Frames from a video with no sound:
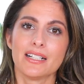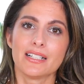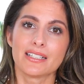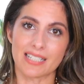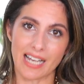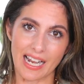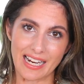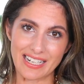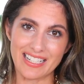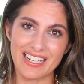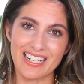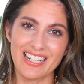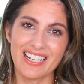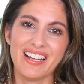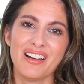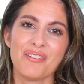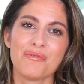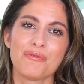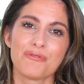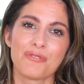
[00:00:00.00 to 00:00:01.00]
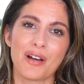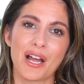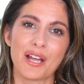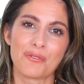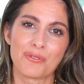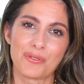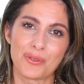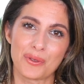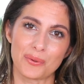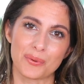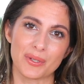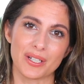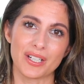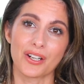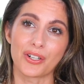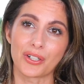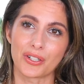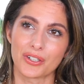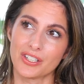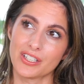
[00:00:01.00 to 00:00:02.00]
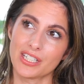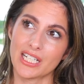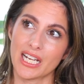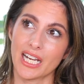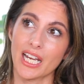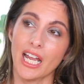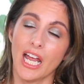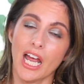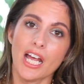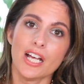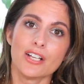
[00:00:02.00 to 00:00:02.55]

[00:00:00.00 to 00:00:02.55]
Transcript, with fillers: tiny. I'm 5'3 on a good day.